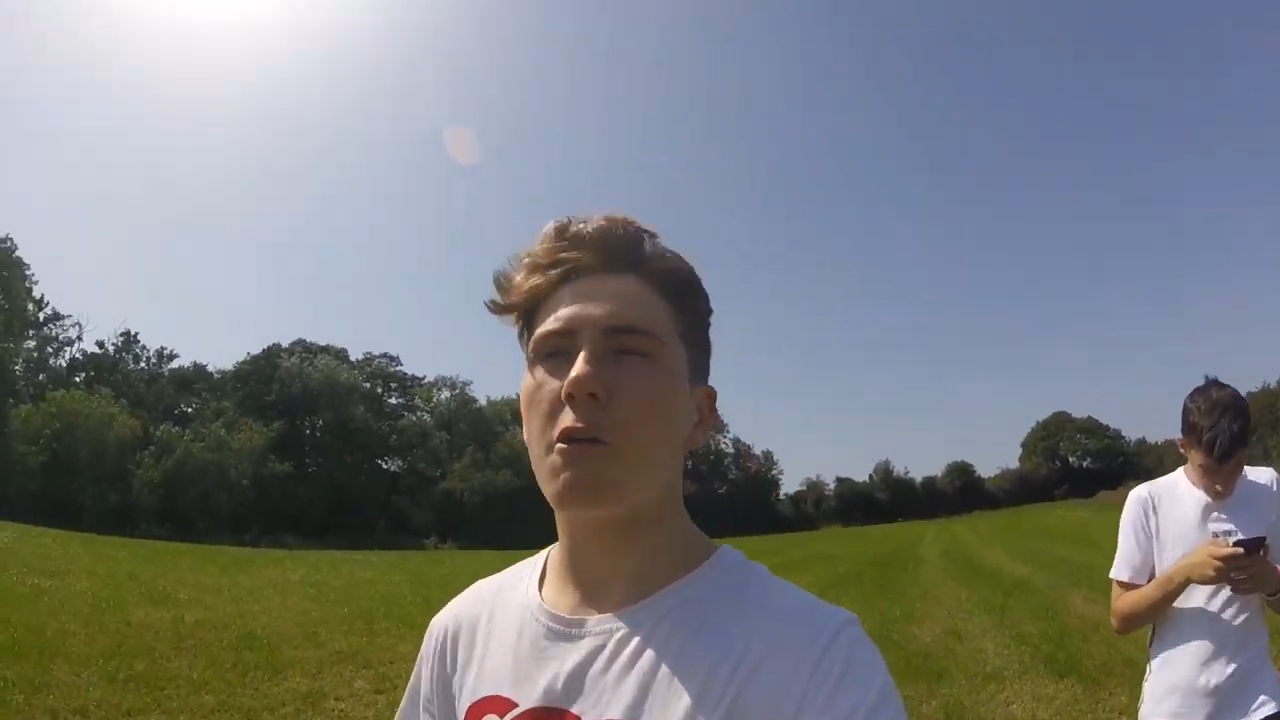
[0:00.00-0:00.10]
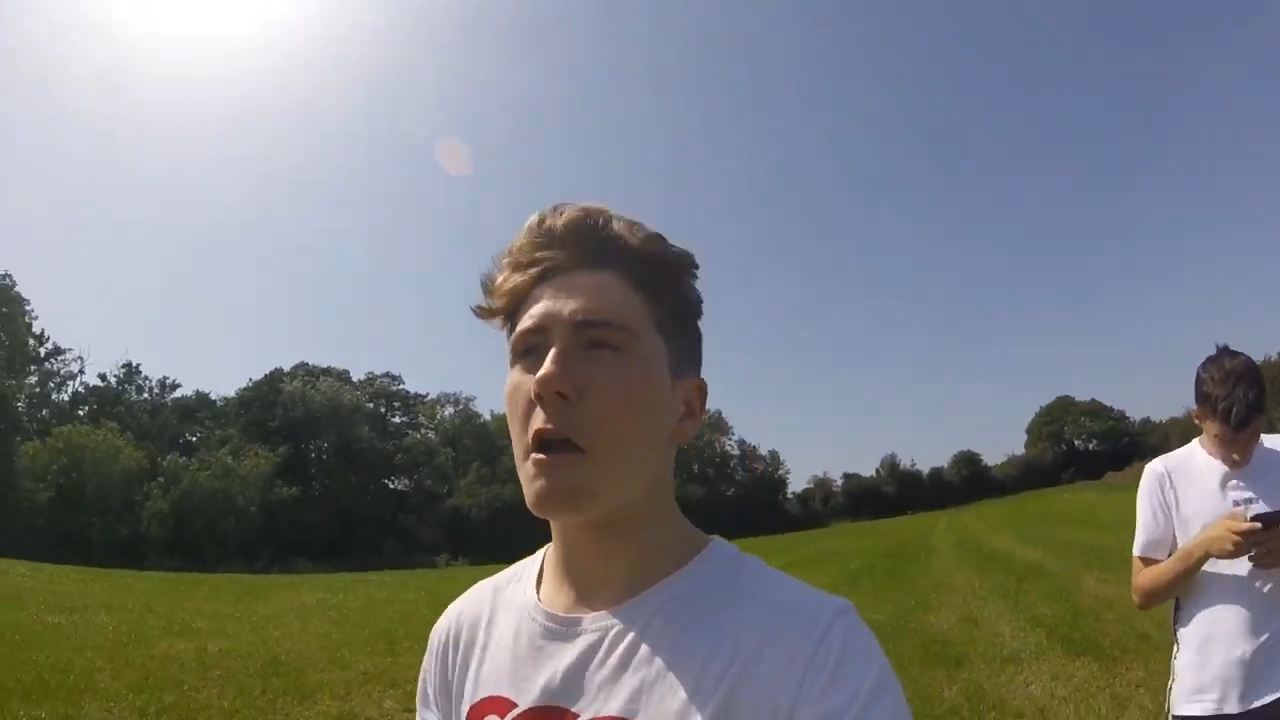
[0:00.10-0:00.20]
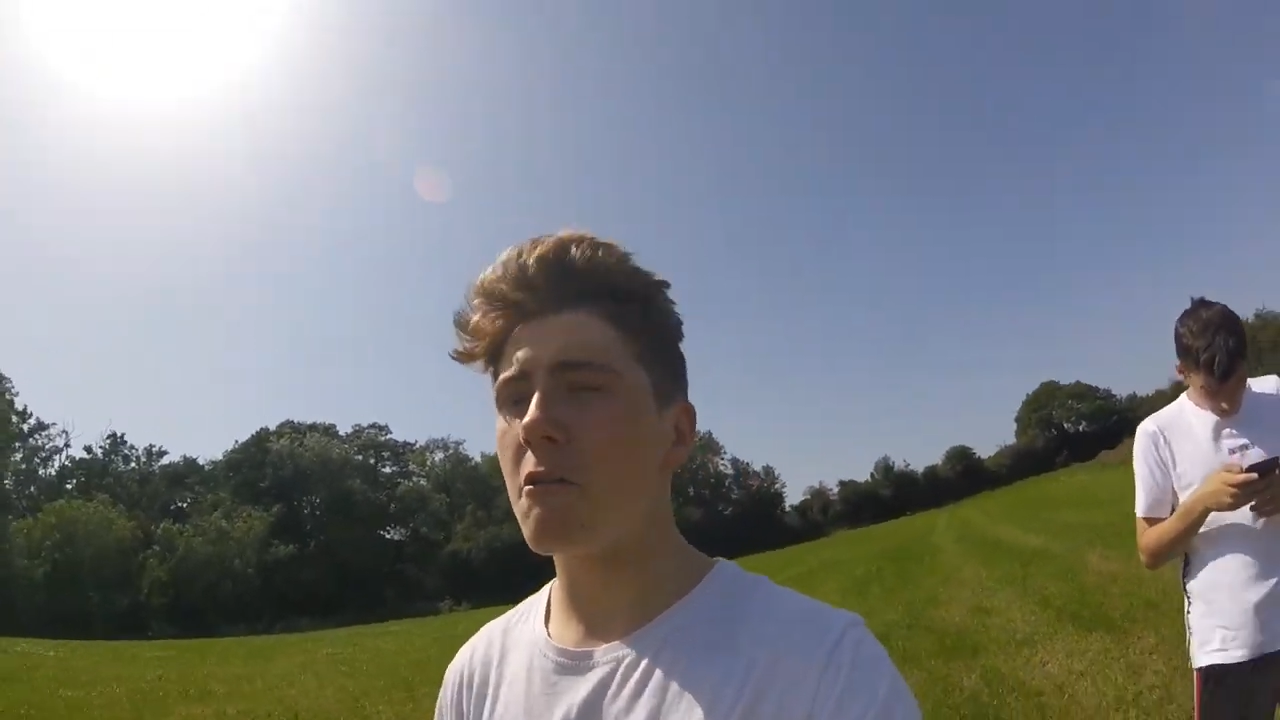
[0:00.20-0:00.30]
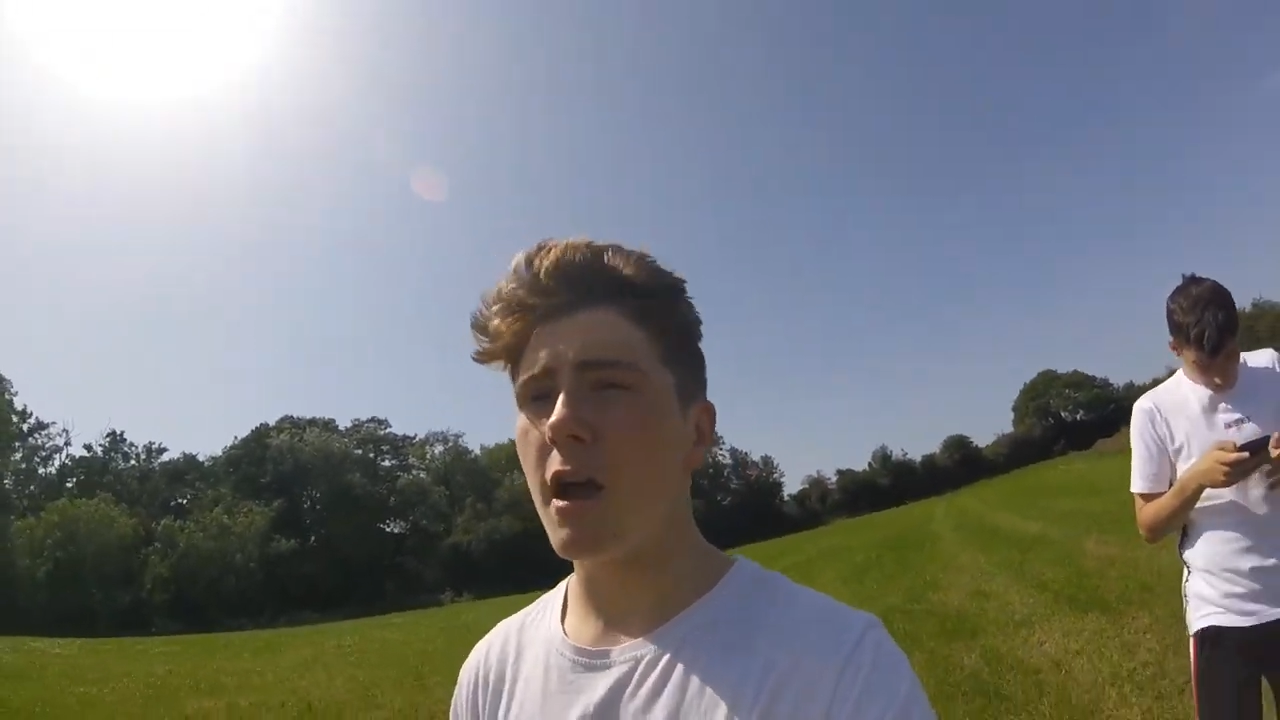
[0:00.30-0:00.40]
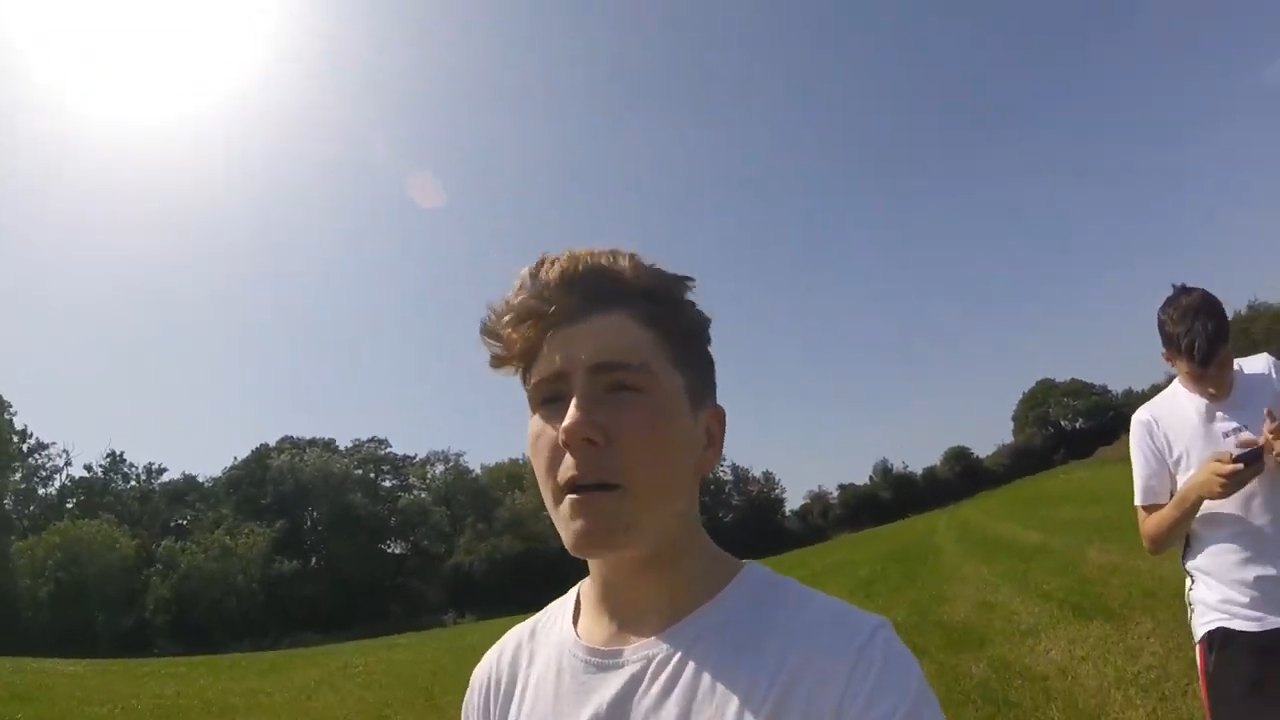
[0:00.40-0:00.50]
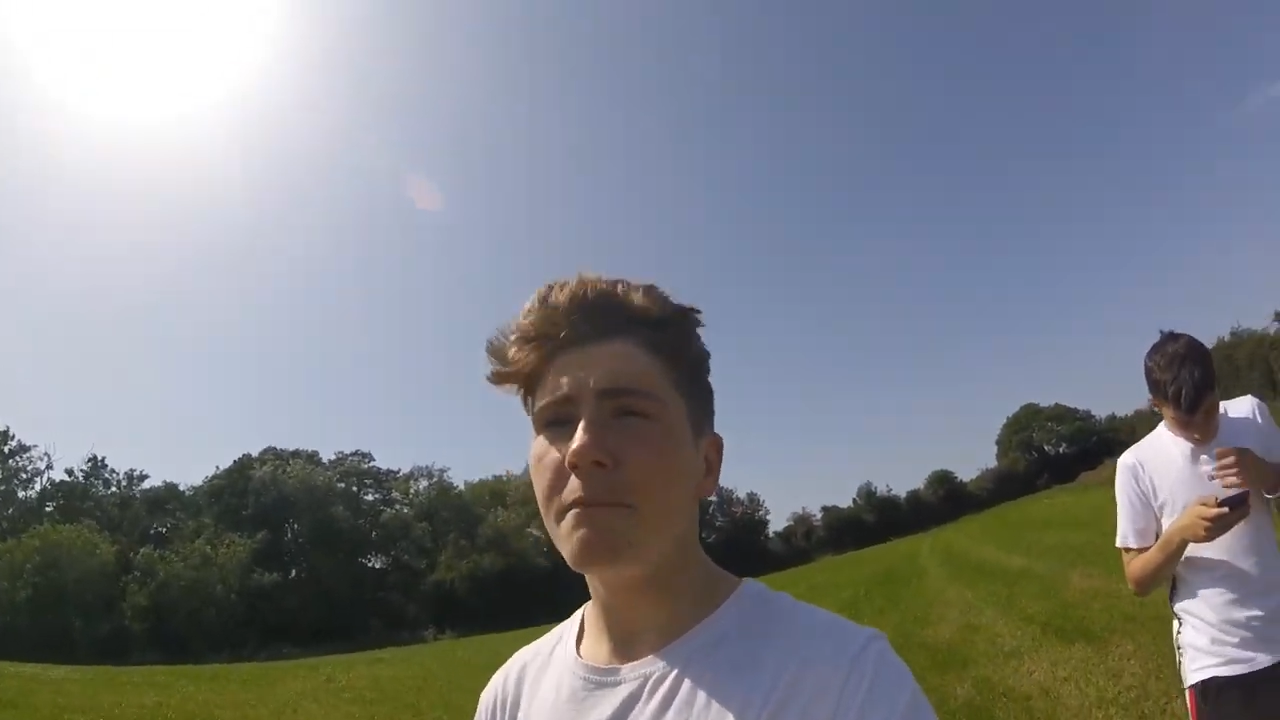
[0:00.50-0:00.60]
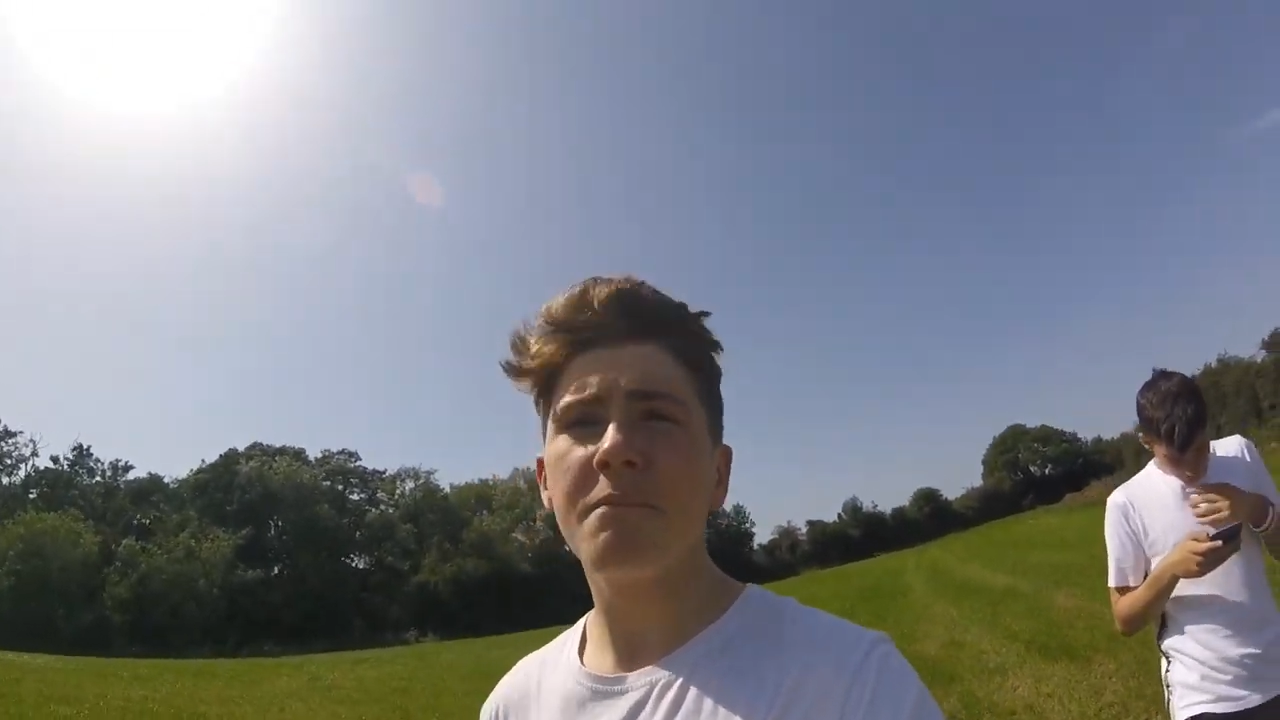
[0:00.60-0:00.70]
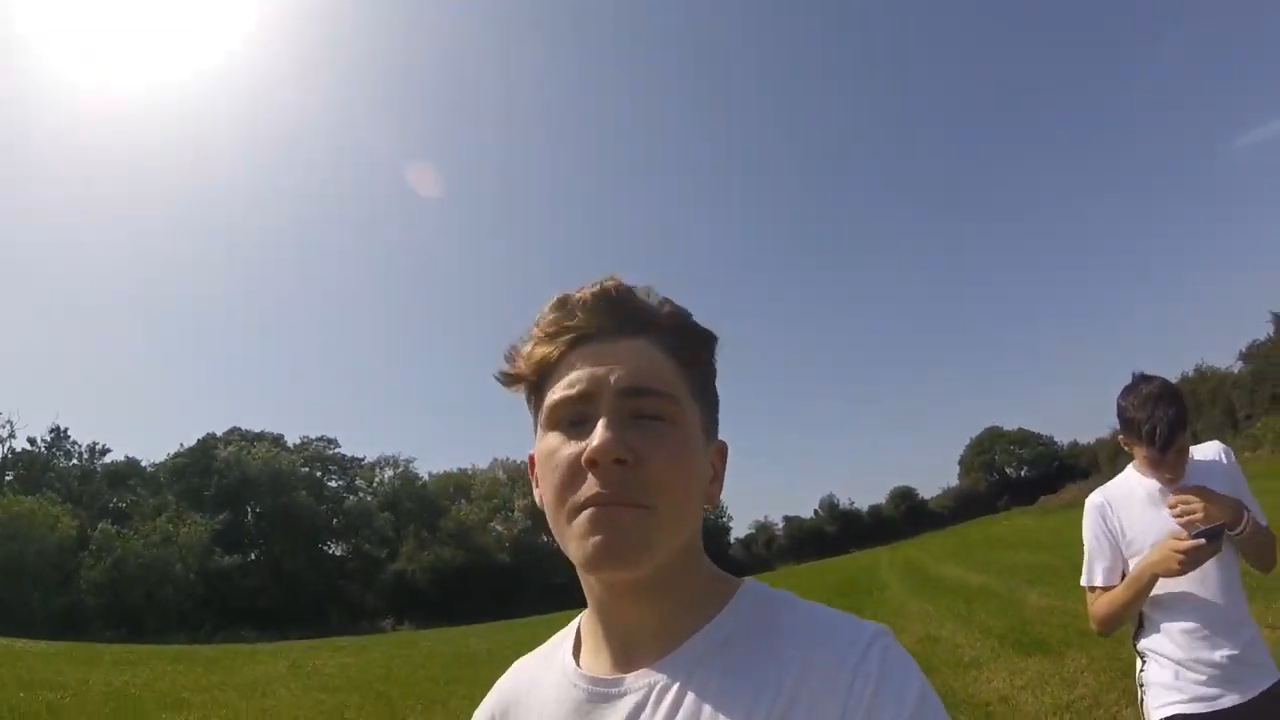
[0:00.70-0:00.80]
area